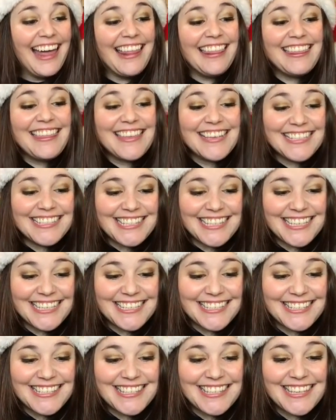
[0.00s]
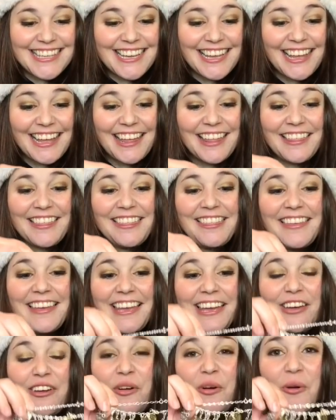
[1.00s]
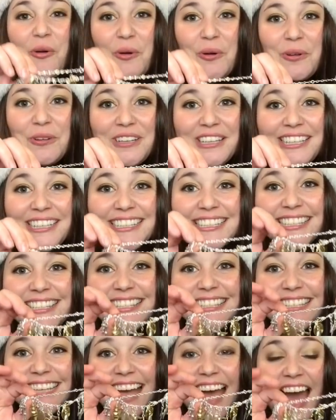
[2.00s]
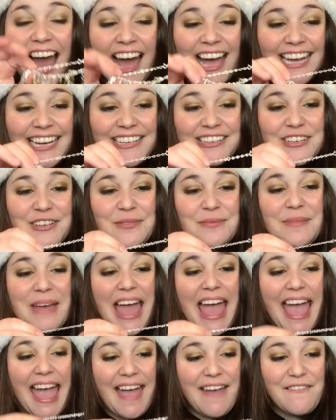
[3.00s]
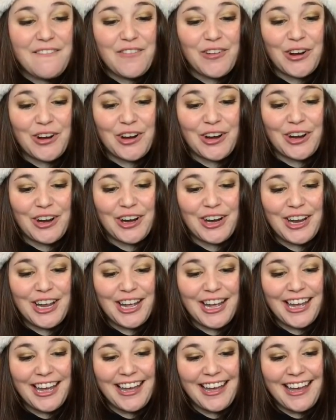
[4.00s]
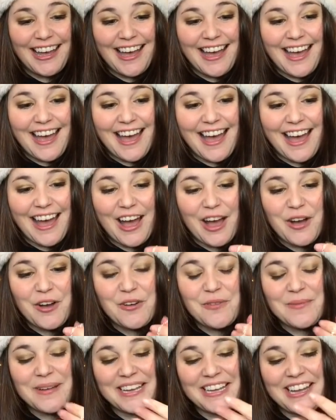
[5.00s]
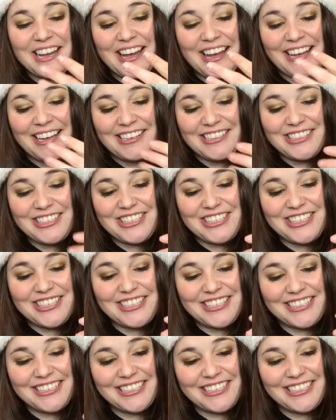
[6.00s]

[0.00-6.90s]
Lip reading: this is the coolest item ever. Oh my gosh.